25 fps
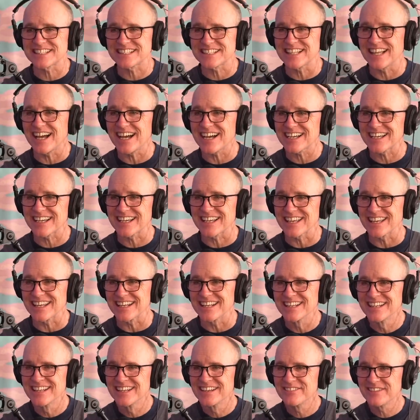the clock again.
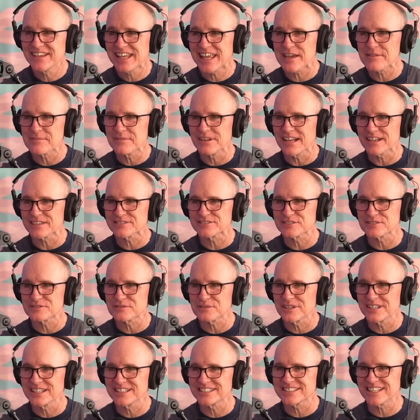You gave an extra
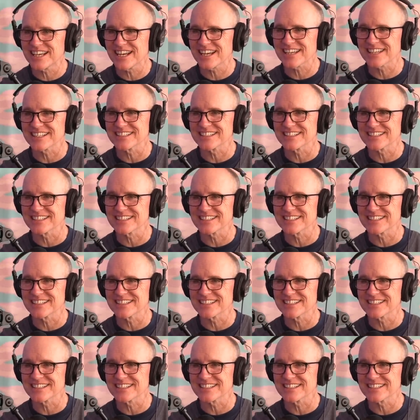20 seconds.